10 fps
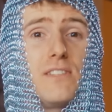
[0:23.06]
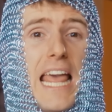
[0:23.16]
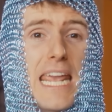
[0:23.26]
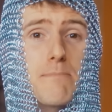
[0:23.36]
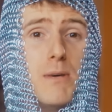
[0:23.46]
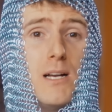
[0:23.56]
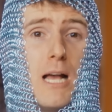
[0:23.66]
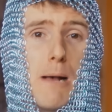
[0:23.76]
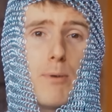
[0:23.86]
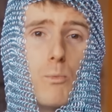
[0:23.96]
of lame,
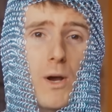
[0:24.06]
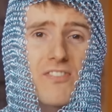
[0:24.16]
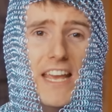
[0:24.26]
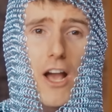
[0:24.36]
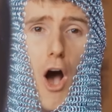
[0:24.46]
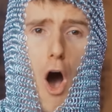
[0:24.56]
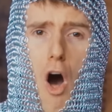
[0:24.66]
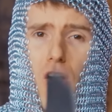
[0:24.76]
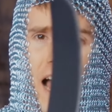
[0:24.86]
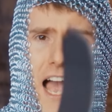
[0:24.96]
but what they
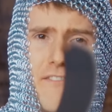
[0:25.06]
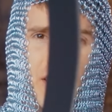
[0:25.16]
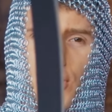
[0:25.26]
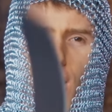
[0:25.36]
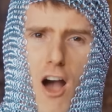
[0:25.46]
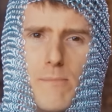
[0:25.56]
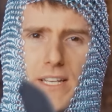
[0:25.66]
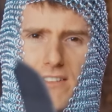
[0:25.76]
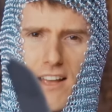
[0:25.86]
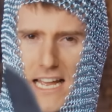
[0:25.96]
all have in
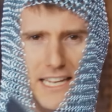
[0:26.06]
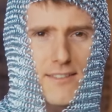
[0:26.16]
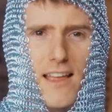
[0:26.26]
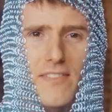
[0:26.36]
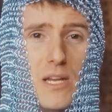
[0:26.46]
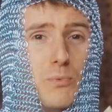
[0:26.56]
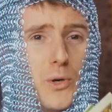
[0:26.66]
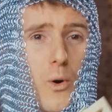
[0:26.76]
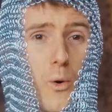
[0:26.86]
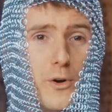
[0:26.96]
common is that they
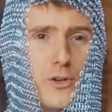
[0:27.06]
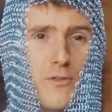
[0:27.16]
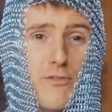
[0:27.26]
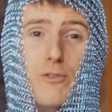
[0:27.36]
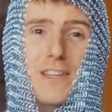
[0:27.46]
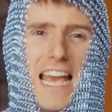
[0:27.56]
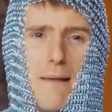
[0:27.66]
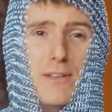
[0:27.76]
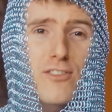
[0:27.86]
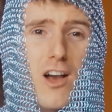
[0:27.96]
were ordered through the
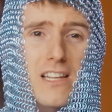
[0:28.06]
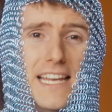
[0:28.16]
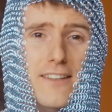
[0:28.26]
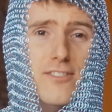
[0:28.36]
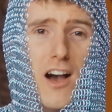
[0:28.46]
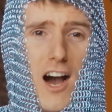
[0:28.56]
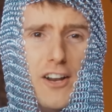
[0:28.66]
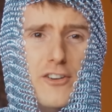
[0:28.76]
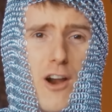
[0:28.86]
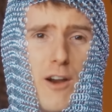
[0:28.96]
Amazon links
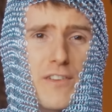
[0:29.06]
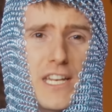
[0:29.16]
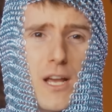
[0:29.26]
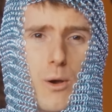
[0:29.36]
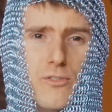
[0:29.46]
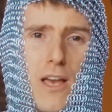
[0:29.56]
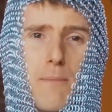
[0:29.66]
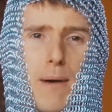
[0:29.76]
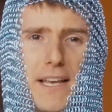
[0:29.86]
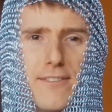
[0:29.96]
under our videos
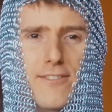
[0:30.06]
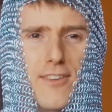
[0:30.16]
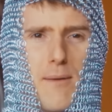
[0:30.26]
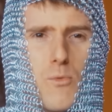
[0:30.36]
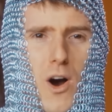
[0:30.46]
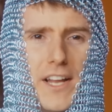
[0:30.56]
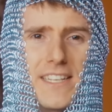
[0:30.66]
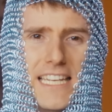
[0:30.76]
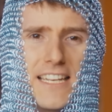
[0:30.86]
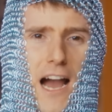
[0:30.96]
by
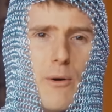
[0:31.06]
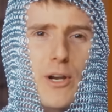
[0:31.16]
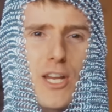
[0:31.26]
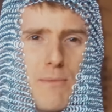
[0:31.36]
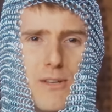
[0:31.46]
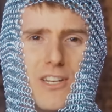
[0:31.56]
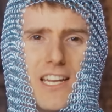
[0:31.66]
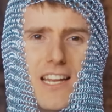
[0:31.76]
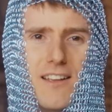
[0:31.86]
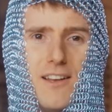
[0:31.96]
someone in our
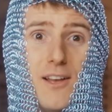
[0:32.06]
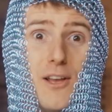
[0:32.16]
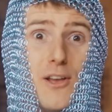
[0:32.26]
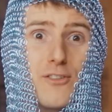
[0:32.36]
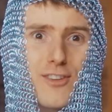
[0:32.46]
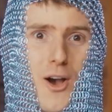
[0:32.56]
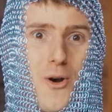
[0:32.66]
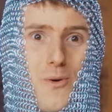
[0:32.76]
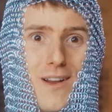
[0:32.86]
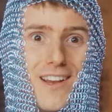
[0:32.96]
community.
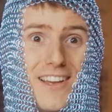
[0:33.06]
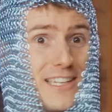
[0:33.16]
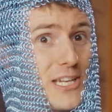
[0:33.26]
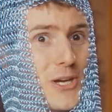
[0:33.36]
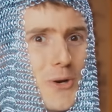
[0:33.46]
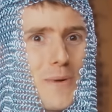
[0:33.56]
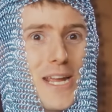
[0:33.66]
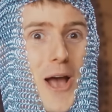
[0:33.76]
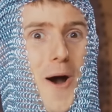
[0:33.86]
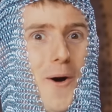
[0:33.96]
So here we
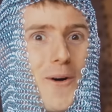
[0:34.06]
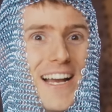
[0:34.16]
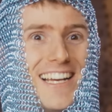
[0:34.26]
go.